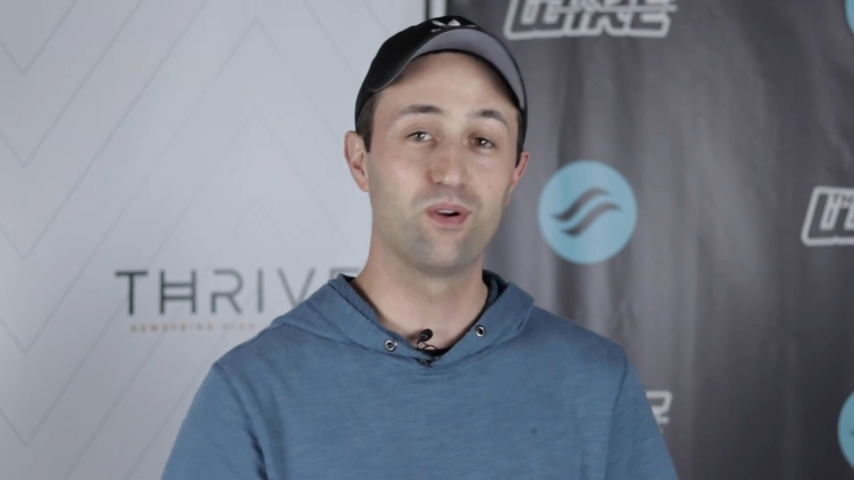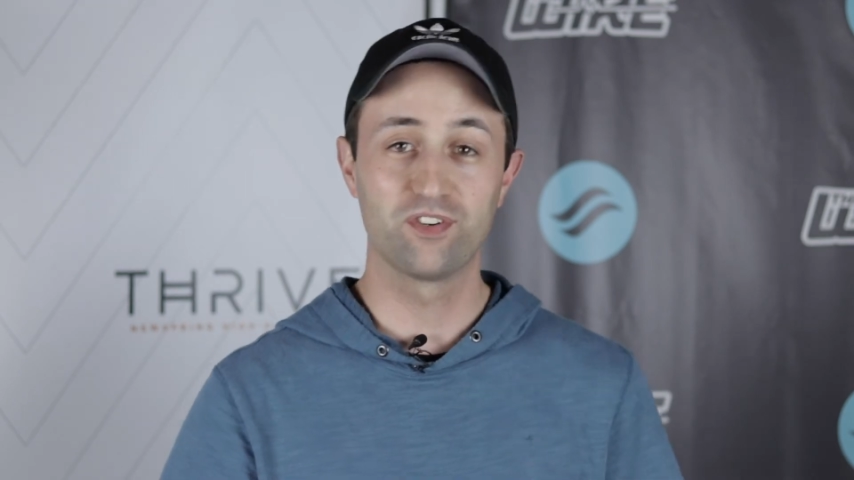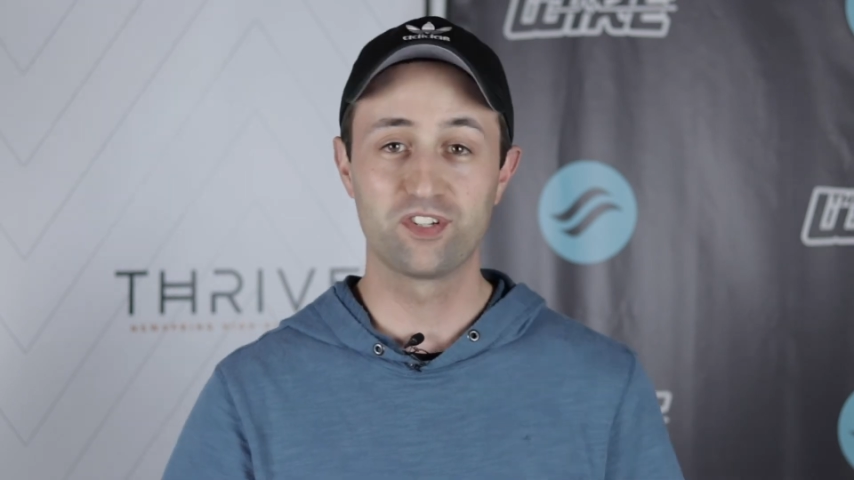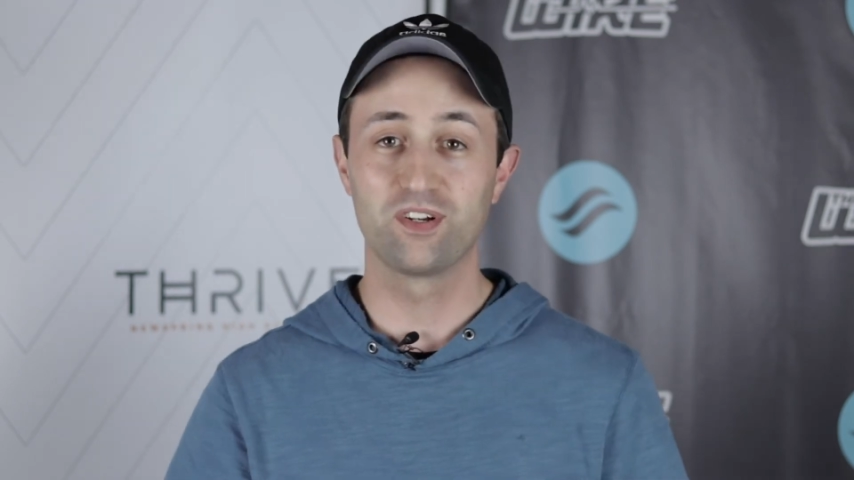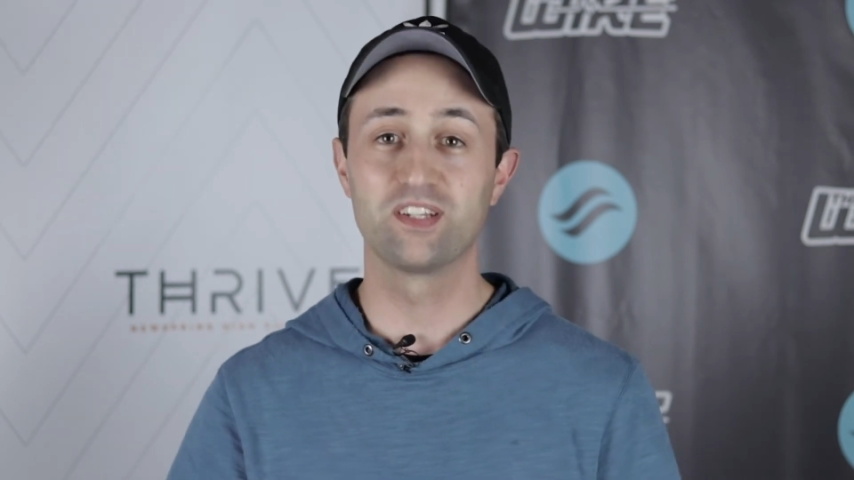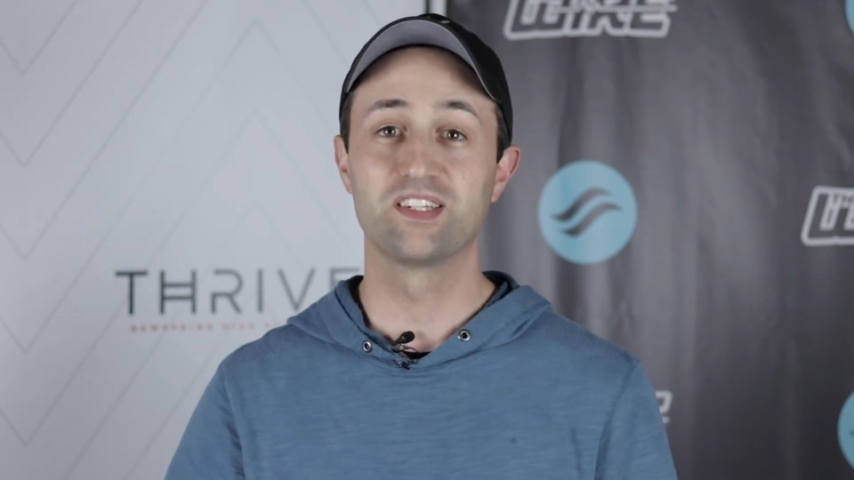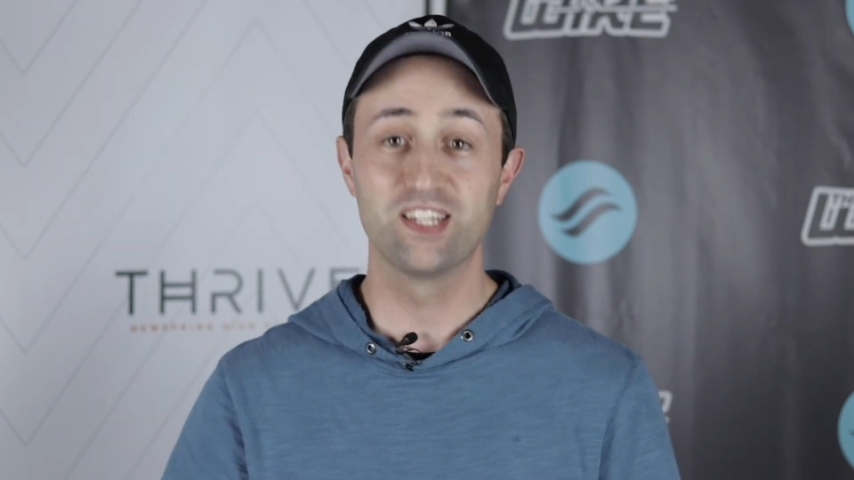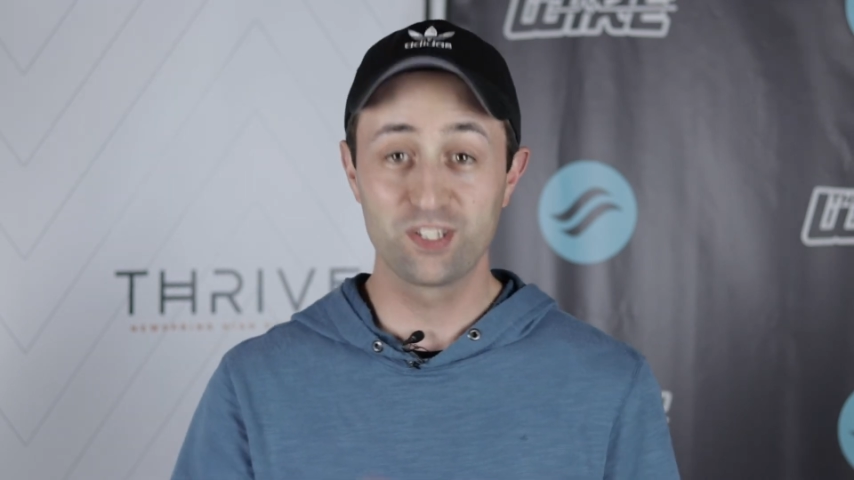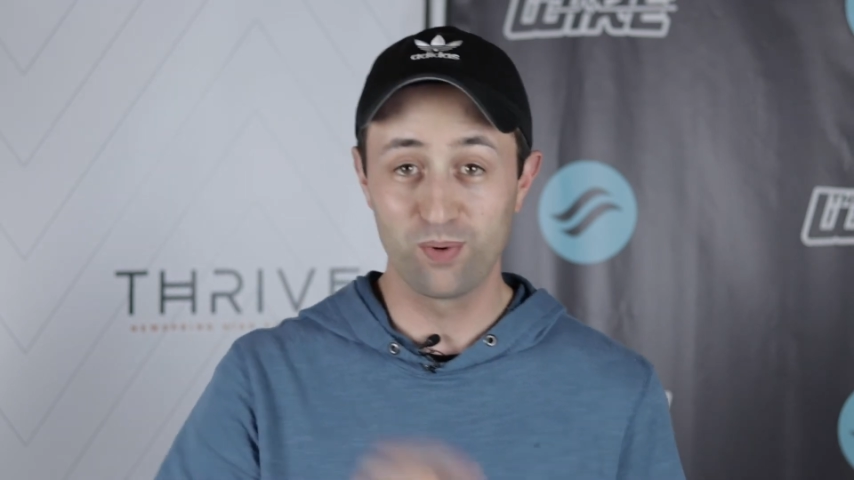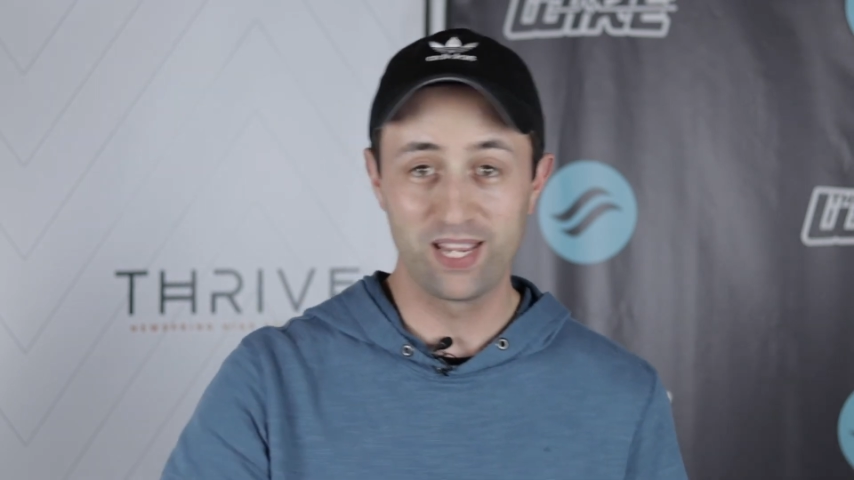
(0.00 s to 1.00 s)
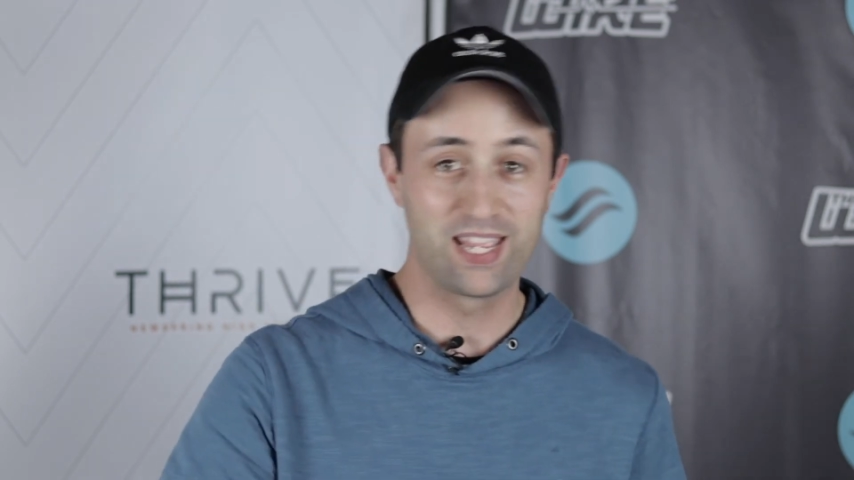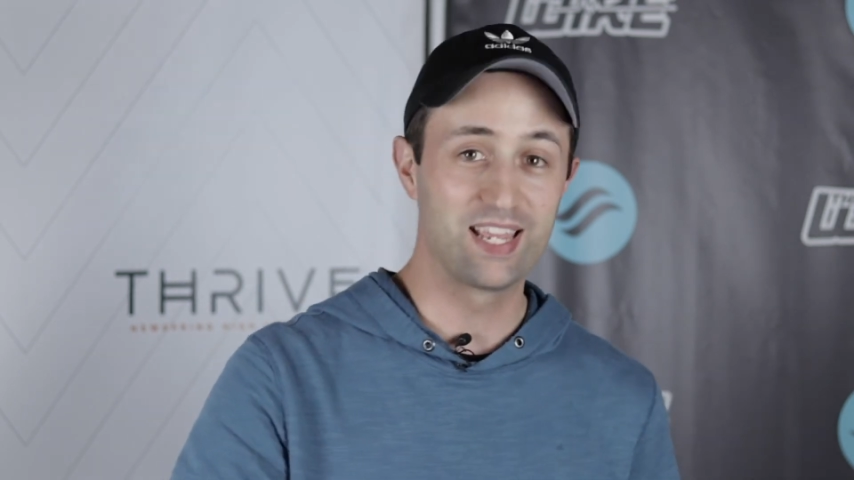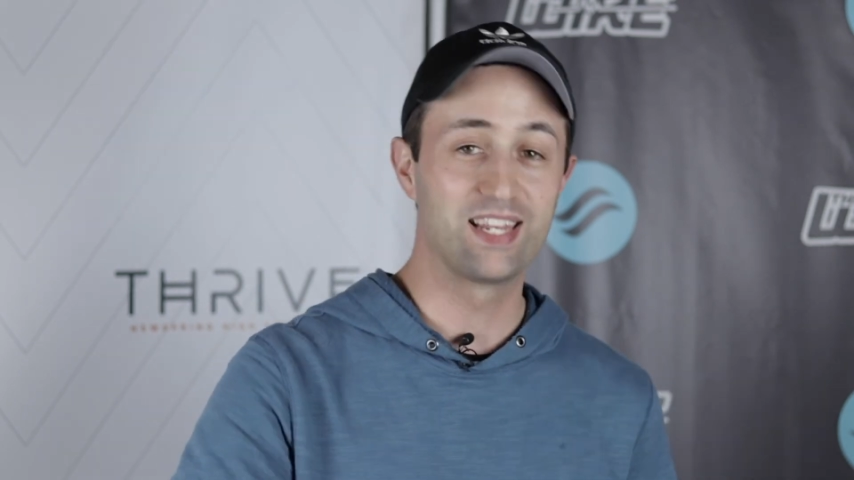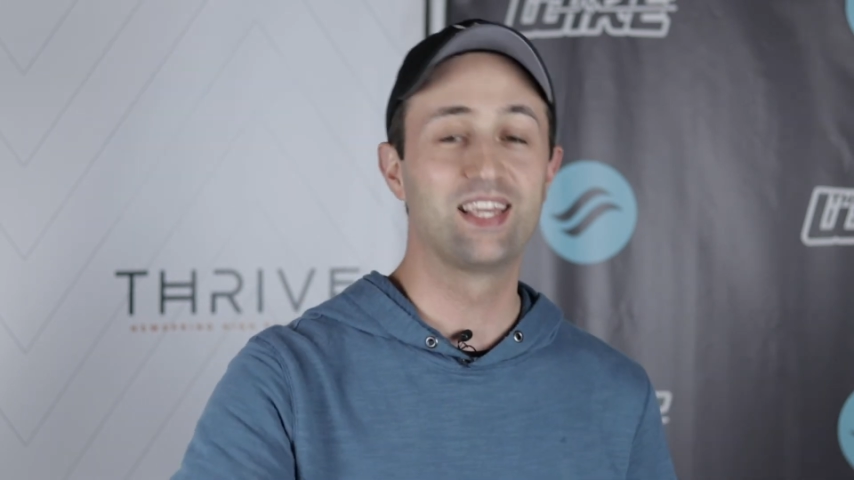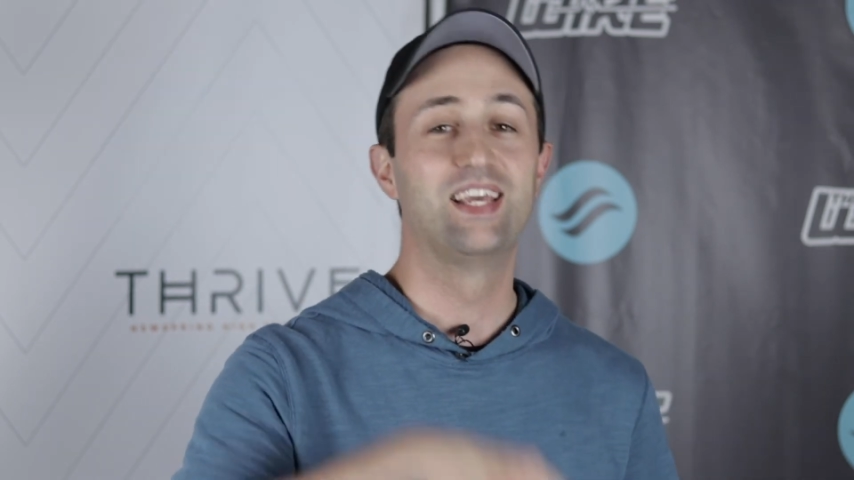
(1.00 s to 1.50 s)
of our series this
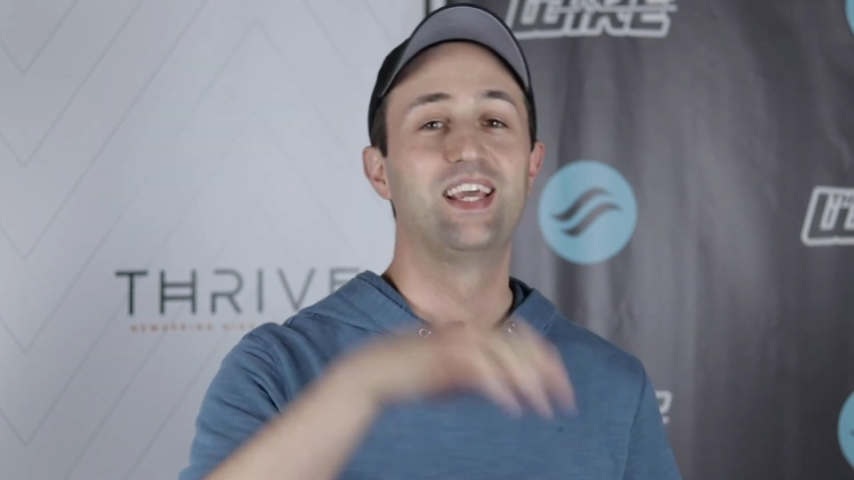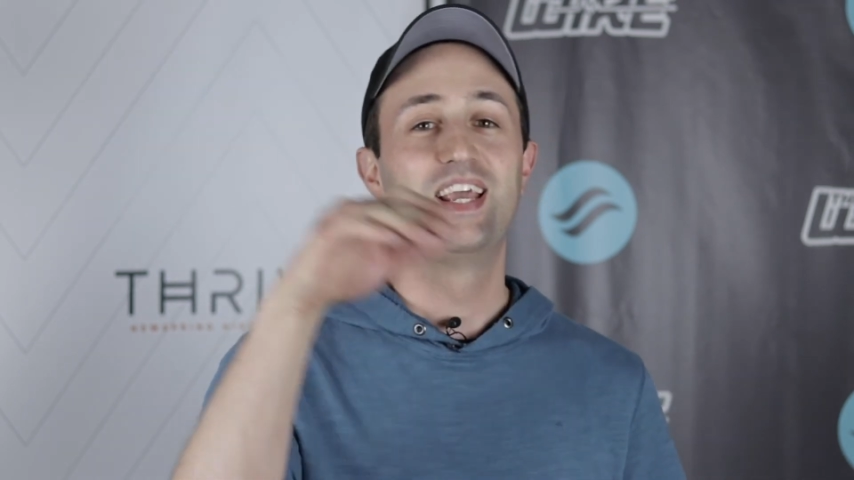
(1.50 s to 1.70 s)
weekend